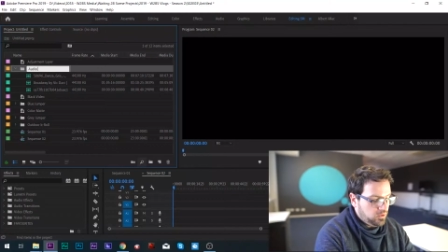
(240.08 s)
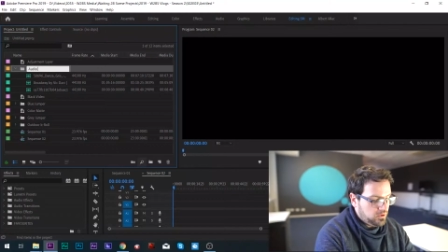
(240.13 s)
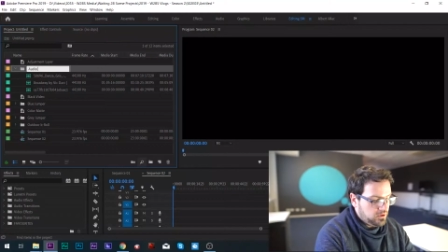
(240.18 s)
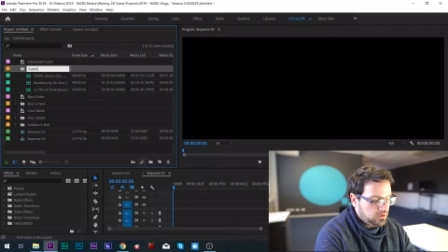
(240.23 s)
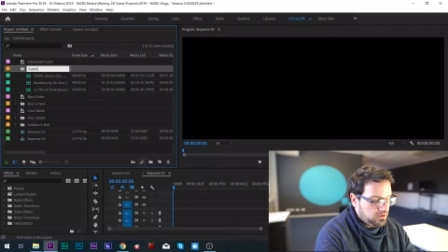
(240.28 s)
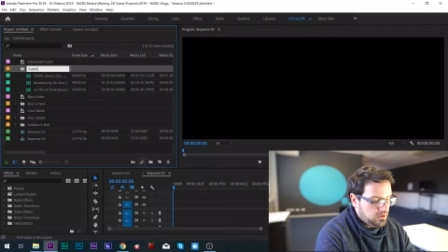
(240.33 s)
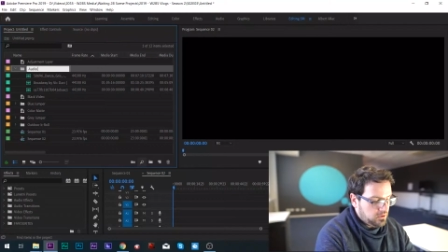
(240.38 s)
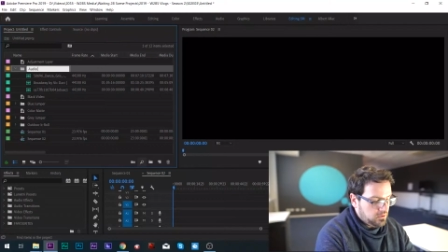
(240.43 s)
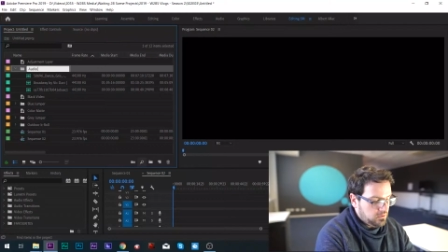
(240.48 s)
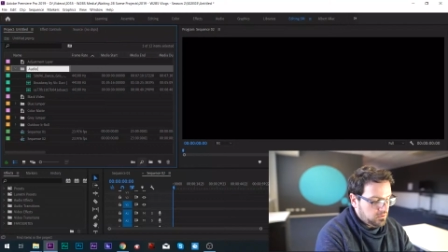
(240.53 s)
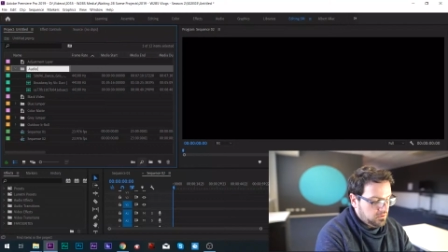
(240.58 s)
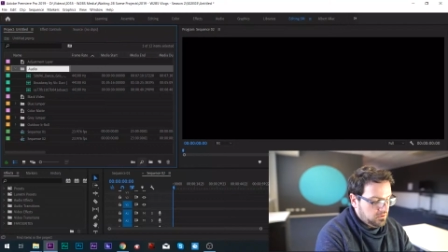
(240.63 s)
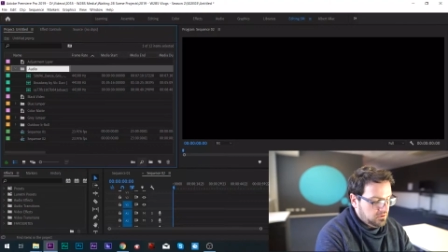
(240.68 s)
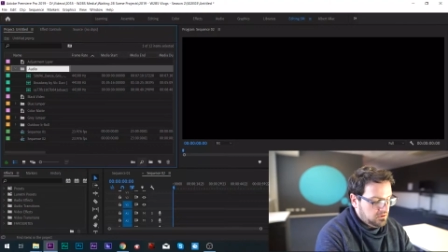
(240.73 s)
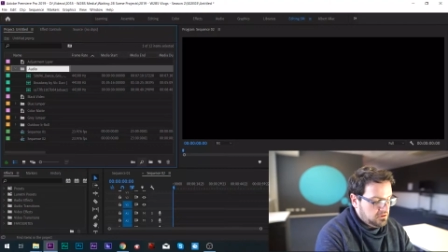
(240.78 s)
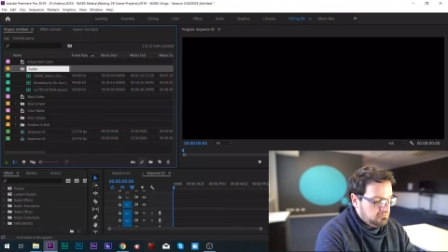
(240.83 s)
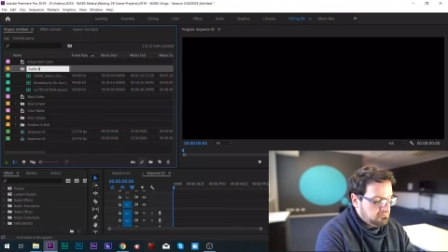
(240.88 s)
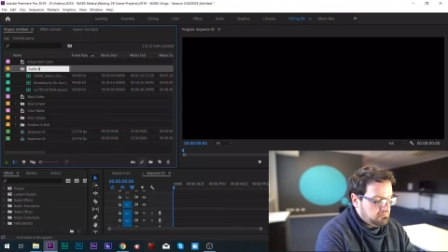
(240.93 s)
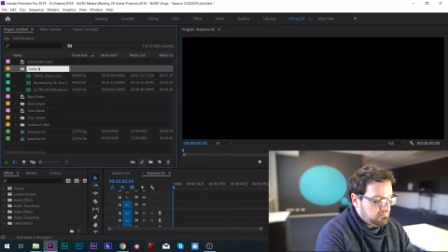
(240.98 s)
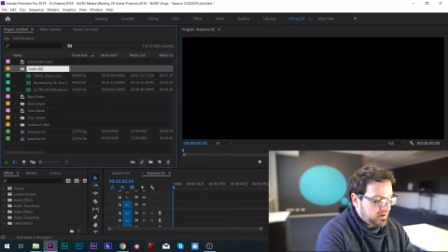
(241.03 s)
audio
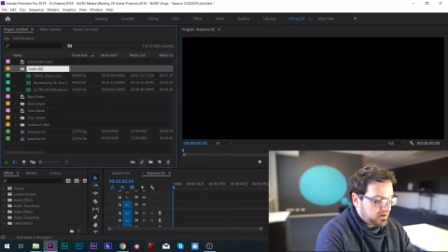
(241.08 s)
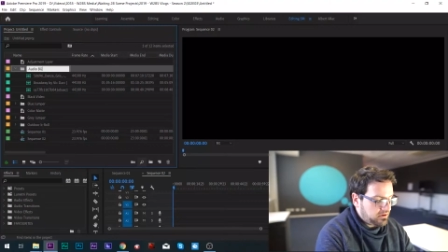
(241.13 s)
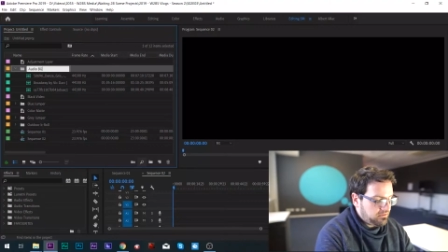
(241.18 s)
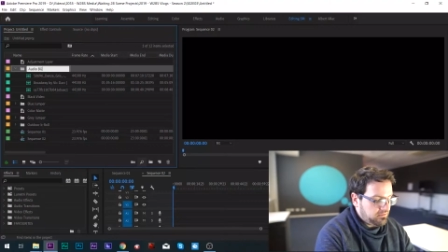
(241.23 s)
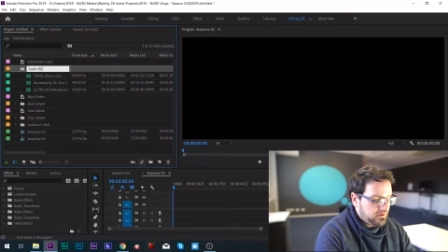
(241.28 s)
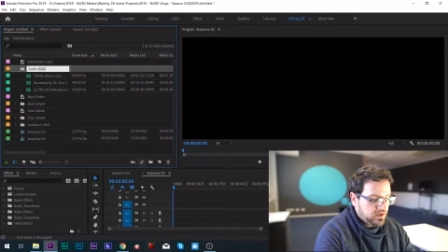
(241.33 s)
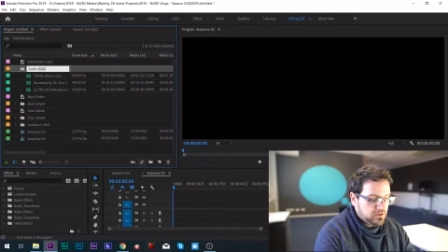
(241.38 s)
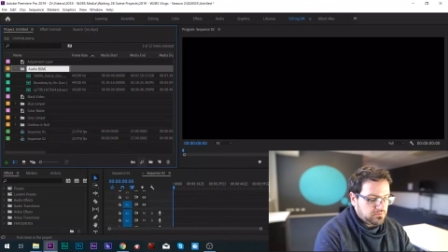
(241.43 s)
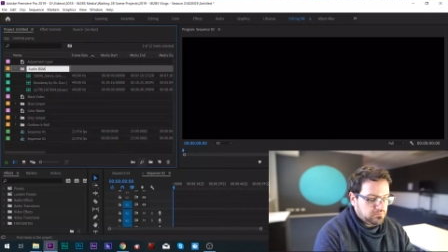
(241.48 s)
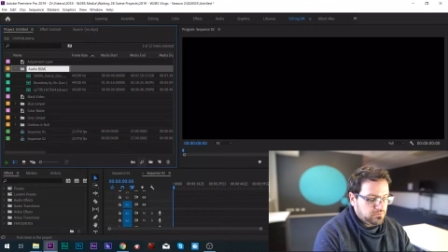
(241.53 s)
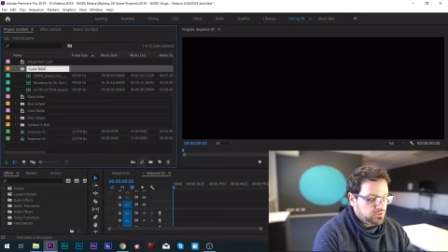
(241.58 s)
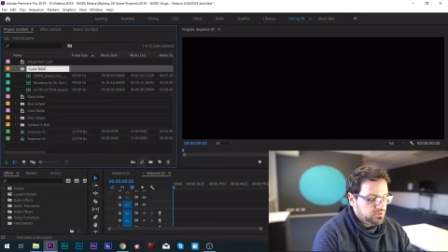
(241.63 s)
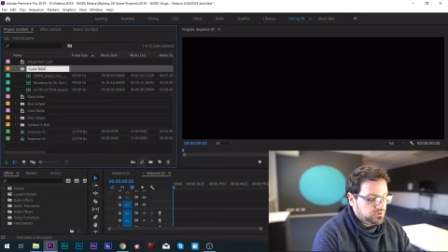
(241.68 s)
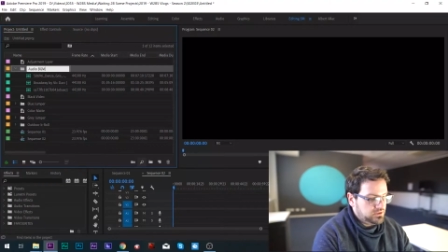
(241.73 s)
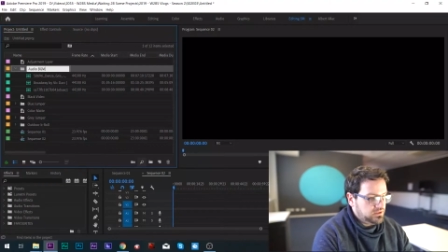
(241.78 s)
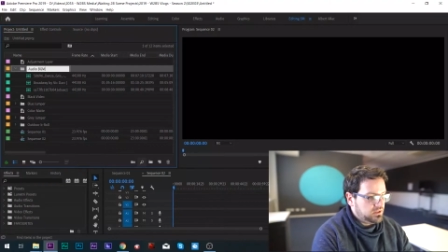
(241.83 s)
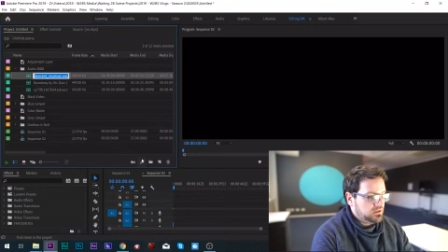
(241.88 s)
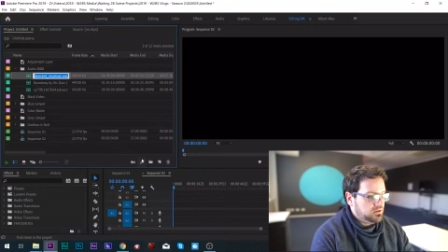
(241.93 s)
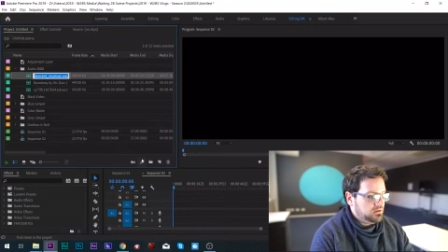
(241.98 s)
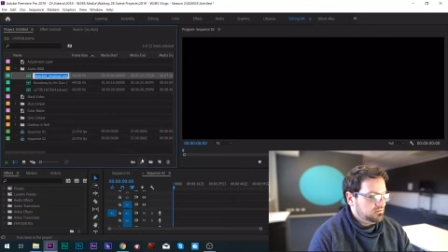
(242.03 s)
background
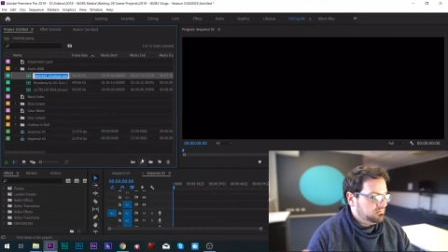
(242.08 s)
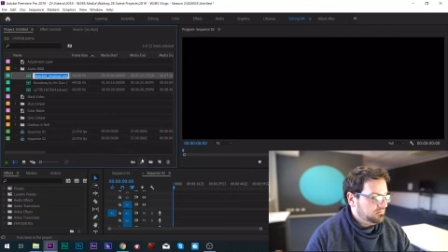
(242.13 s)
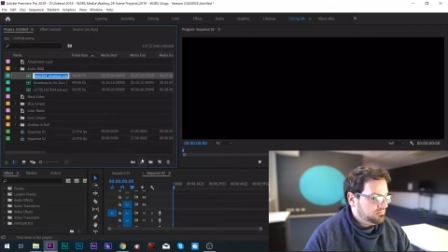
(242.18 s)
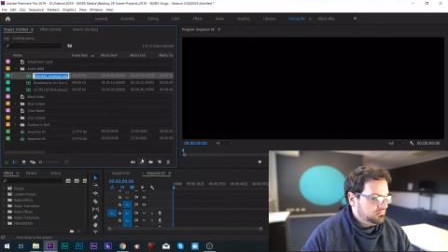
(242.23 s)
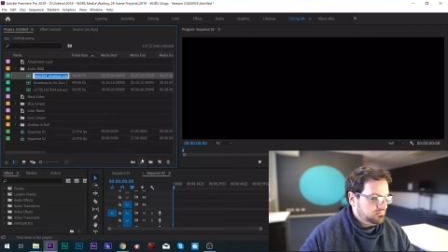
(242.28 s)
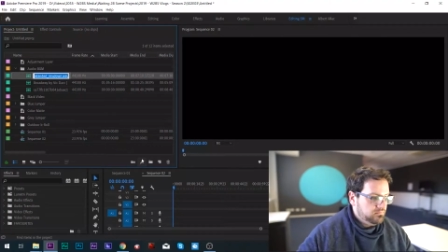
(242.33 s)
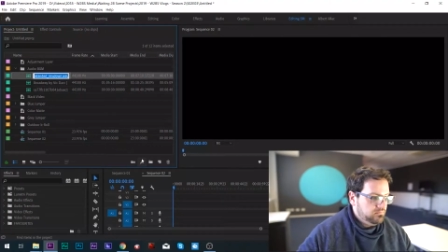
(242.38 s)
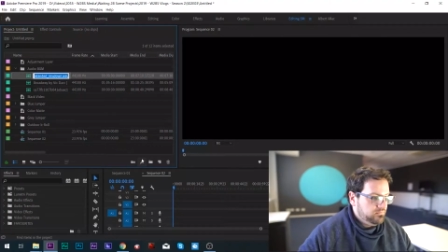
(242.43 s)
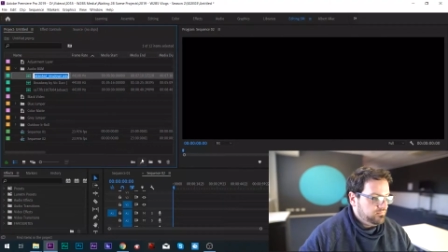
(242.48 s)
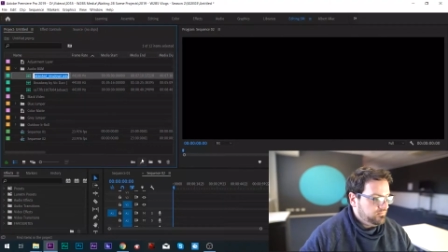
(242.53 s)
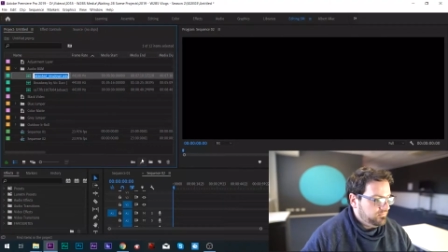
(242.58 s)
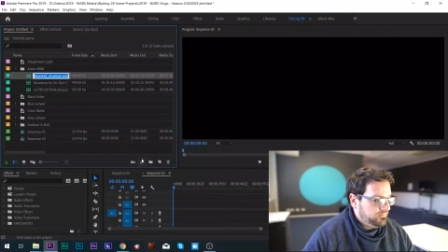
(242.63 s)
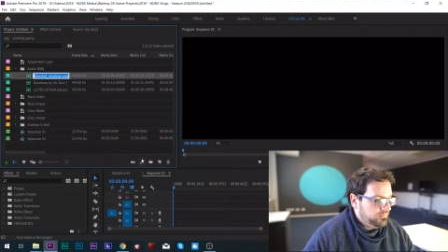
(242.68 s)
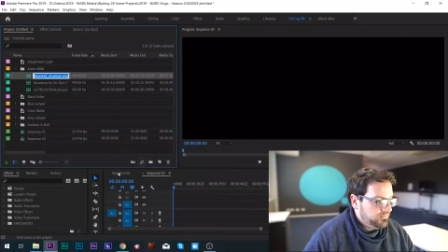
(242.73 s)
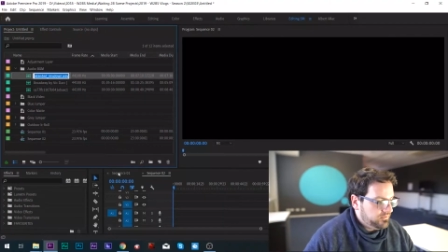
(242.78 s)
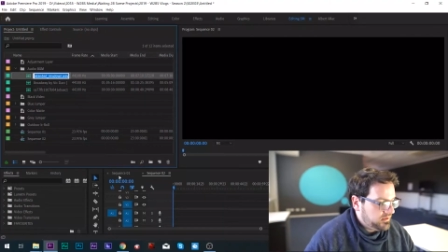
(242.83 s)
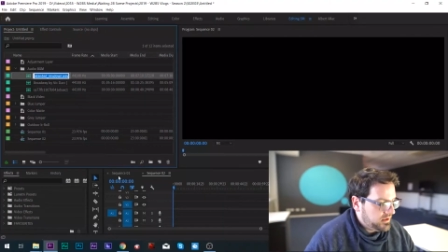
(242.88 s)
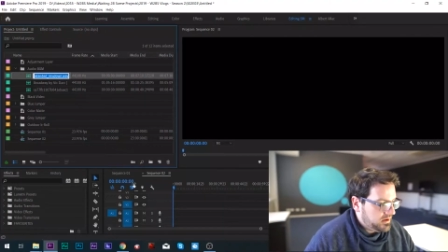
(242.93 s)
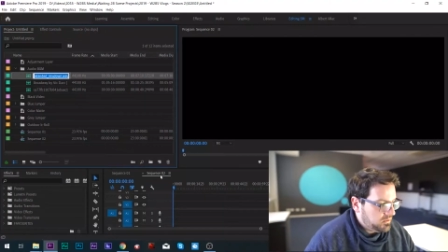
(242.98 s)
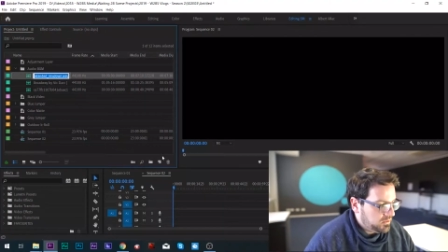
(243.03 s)
music,
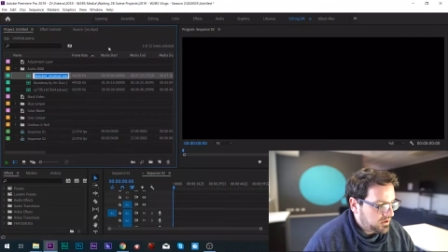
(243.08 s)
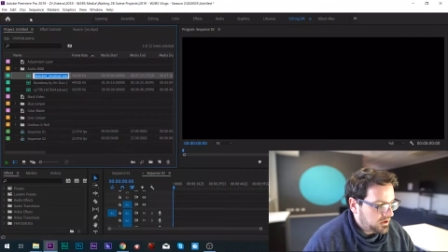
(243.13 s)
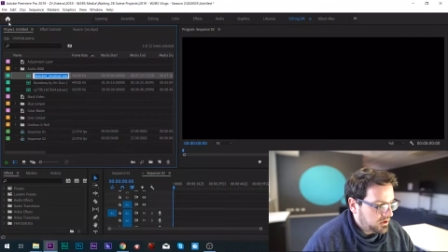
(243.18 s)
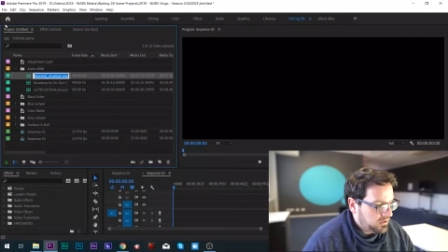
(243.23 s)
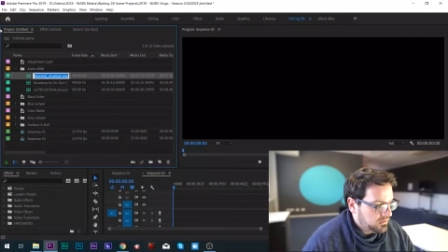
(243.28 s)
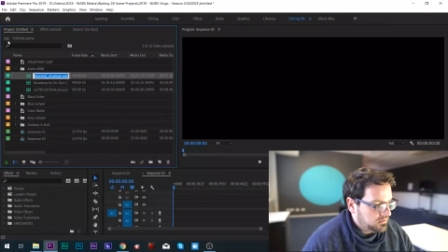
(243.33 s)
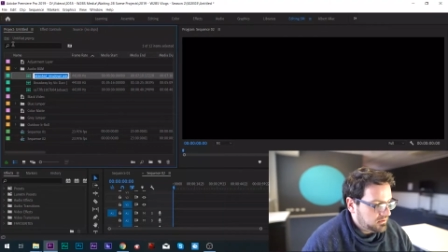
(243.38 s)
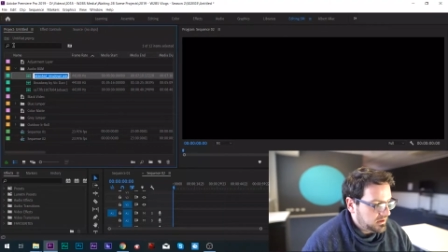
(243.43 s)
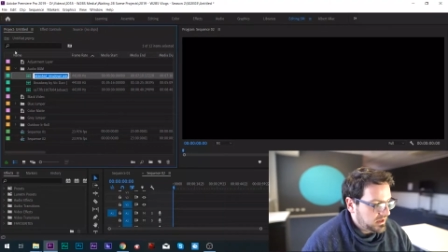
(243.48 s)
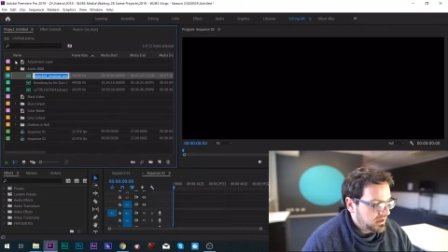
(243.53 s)
there we go.